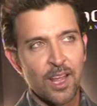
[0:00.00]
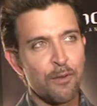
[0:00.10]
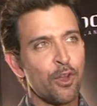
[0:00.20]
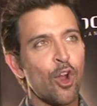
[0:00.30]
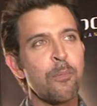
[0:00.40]

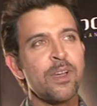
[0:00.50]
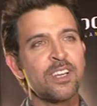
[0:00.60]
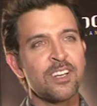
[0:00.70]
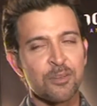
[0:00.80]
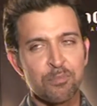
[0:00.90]
If you're not
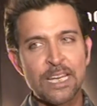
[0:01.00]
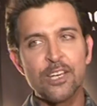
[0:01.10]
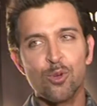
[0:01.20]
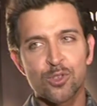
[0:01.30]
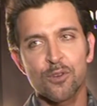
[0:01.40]
making
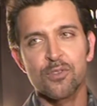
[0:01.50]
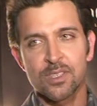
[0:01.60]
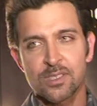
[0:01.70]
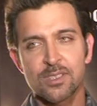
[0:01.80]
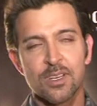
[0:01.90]
complete use of
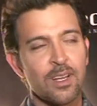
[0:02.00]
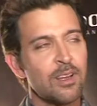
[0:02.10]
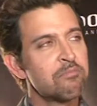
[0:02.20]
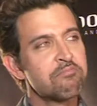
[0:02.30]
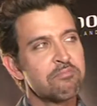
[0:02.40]
this,
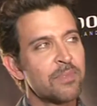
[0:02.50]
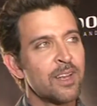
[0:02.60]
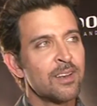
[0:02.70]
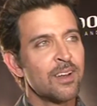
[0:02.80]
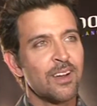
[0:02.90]

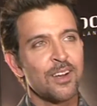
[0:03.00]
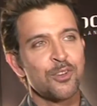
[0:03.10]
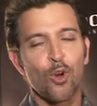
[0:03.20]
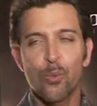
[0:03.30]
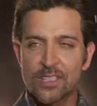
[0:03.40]
then uh,
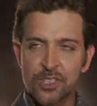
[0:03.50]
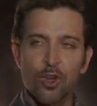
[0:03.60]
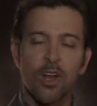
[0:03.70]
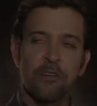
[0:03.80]
you're wasting your